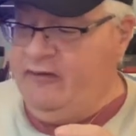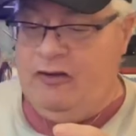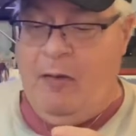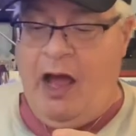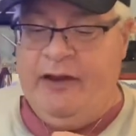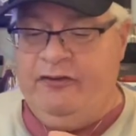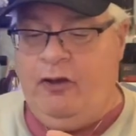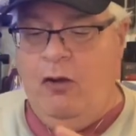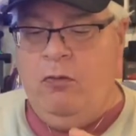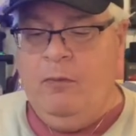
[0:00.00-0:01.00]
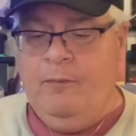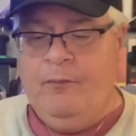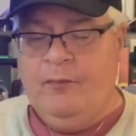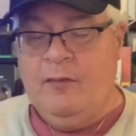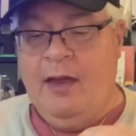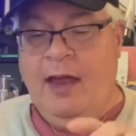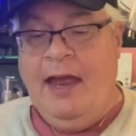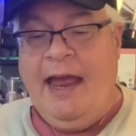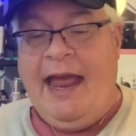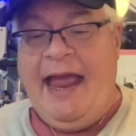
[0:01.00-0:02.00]
some ISO,
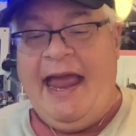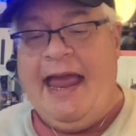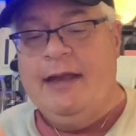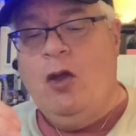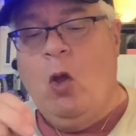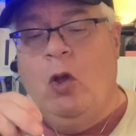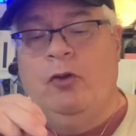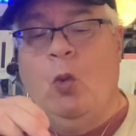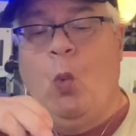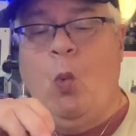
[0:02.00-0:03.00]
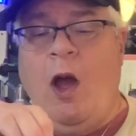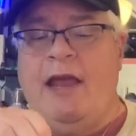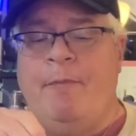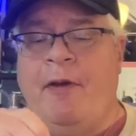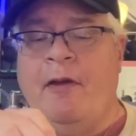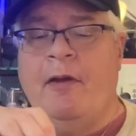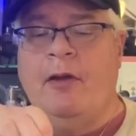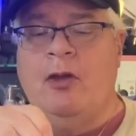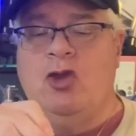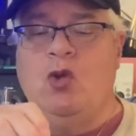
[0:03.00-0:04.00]
and wipe
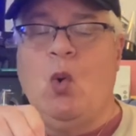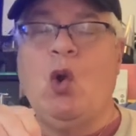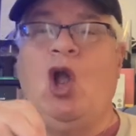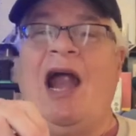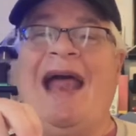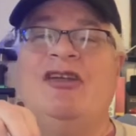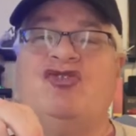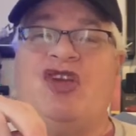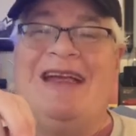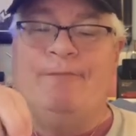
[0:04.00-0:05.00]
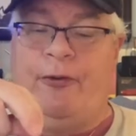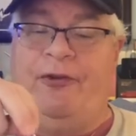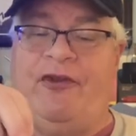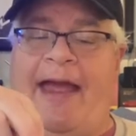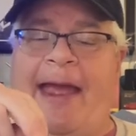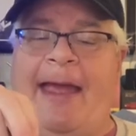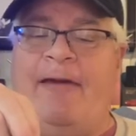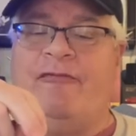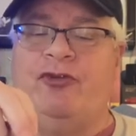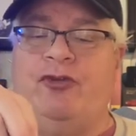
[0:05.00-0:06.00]
your chambers
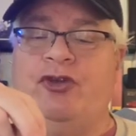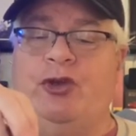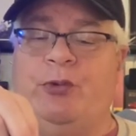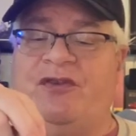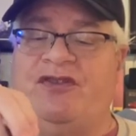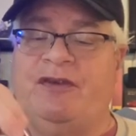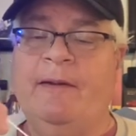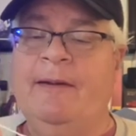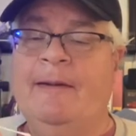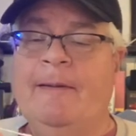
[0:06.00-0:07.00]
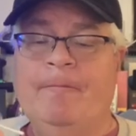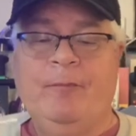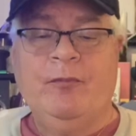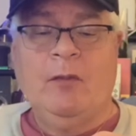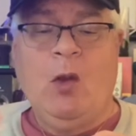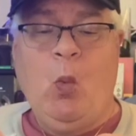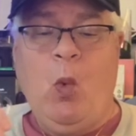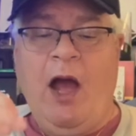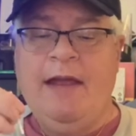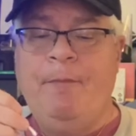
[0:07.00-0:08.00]
after use.
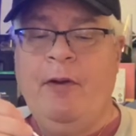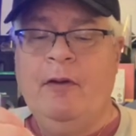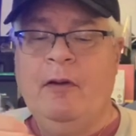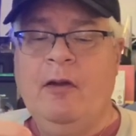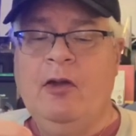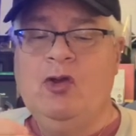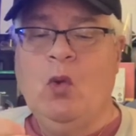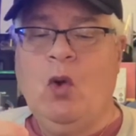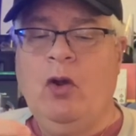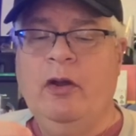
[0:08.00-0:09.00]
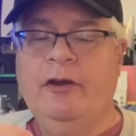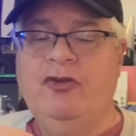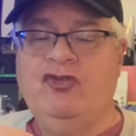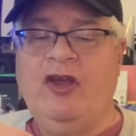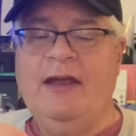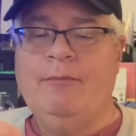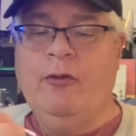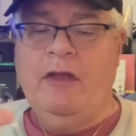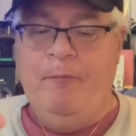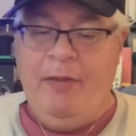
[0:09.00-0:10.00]
Wipe your chamber
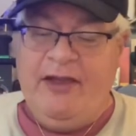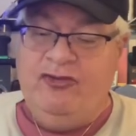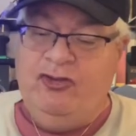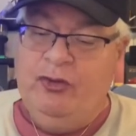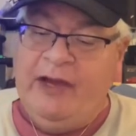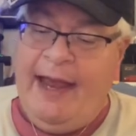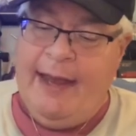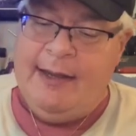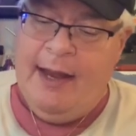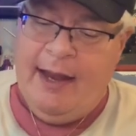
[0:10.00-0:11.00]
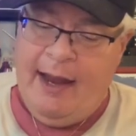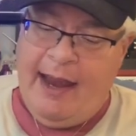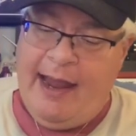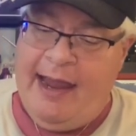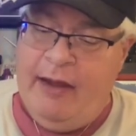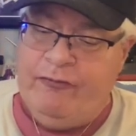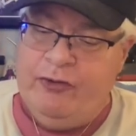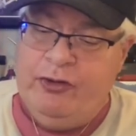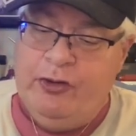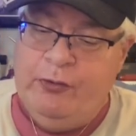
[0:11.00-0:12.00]
the best you can
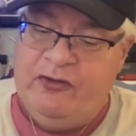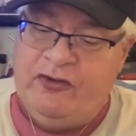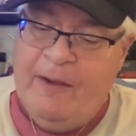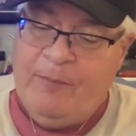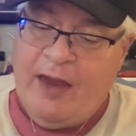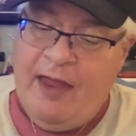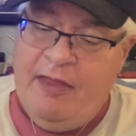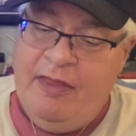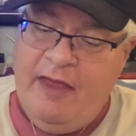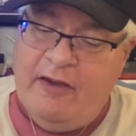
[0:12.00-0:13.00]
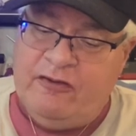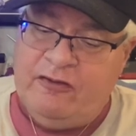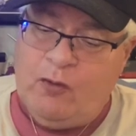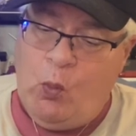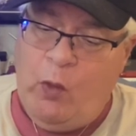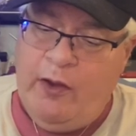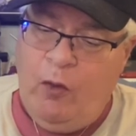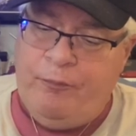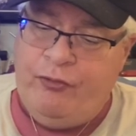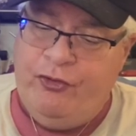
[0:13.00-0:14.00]
after use, and this
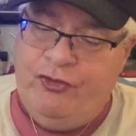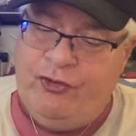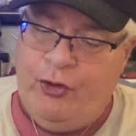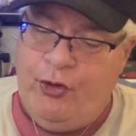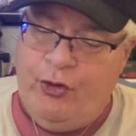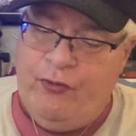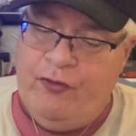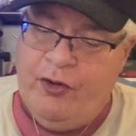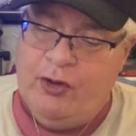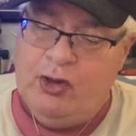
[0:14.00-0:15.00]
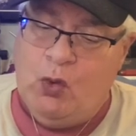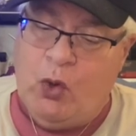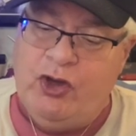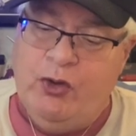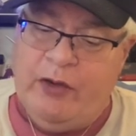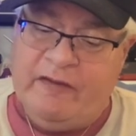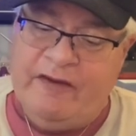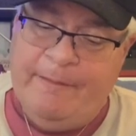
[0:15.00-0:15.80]
will preserve your unit.